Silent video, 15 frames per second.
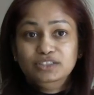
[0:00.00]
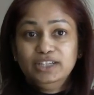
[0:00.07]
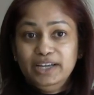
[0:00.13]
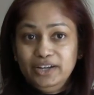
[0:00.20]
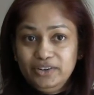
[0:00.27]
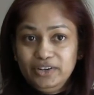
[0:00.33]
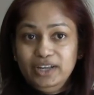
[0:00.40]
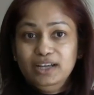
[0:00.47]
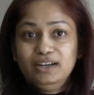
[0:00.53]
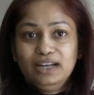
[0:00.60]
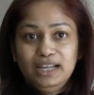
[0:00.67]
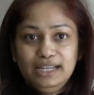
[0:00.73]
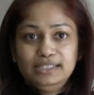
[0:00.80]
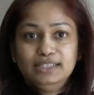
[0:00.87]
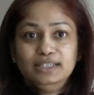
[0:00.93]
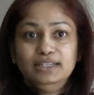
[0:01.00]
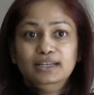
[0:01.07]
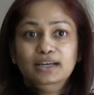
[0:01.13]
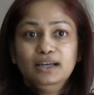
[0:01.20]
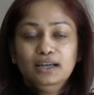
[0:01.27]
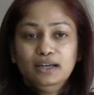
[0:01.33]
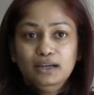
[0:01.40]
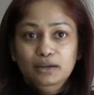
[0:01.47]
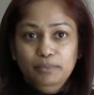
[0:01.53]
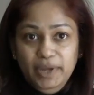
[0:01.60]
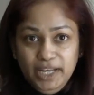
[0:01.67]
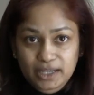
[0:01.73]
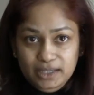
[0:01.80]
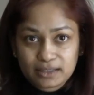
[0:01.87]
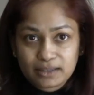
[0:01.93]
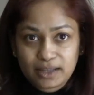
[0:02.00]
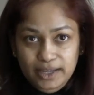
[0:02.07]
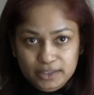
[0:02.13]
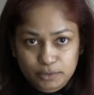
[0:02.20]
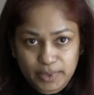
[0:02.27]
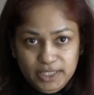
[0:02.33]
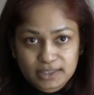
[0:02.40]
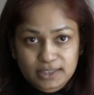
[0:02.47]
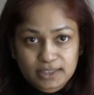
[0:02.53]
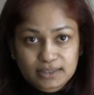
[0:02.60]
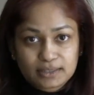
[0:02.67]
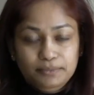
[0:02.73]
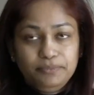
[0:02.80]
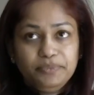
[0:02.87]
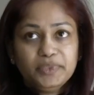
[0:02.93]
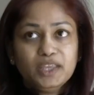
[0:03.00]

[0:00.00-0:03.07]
diarrhea-related medical expenses.